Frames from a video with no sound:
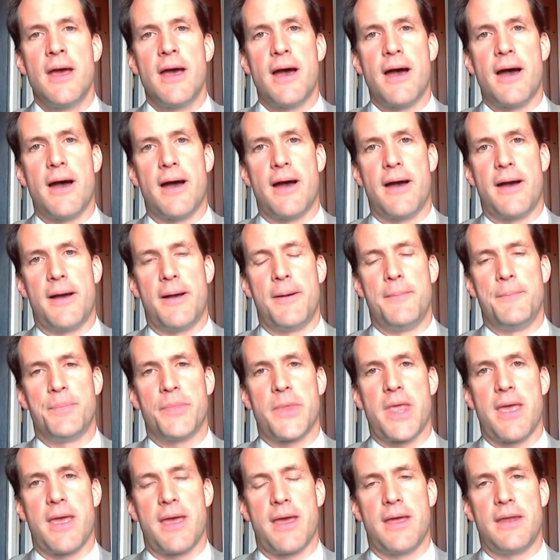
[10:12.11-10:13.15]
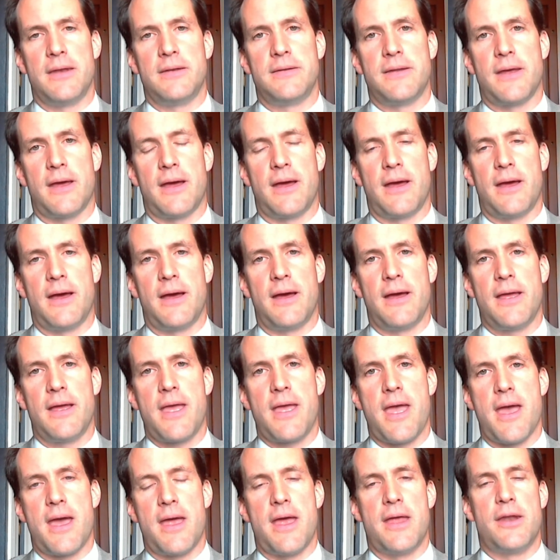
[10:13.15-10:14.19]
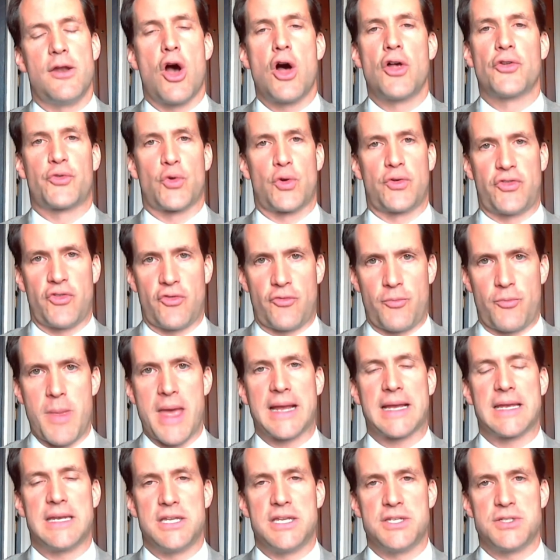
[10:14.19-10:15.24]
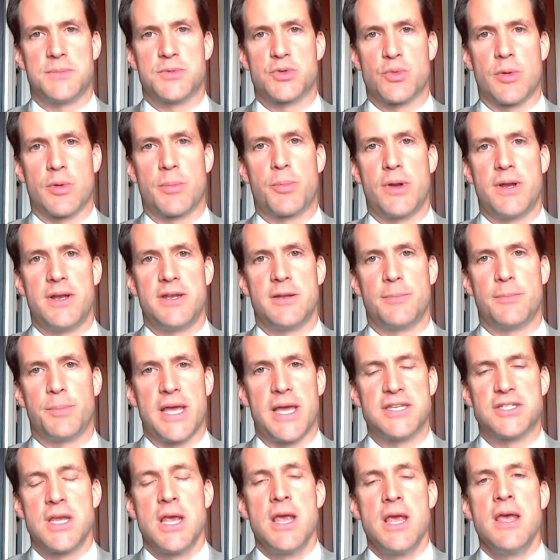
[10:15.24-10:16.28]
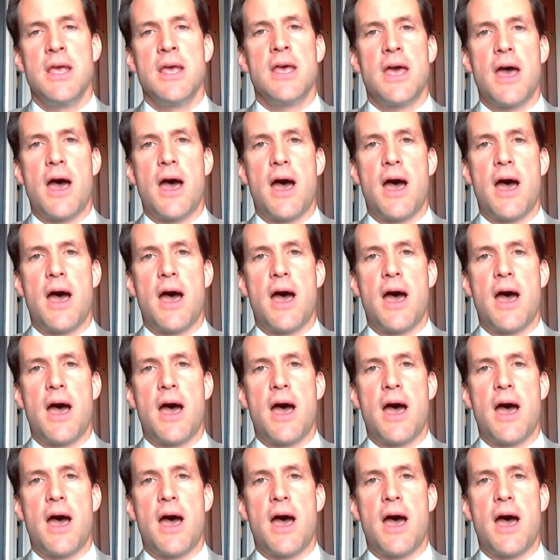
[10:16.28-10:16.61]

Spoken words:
And all sorts of mechanisms were put into place.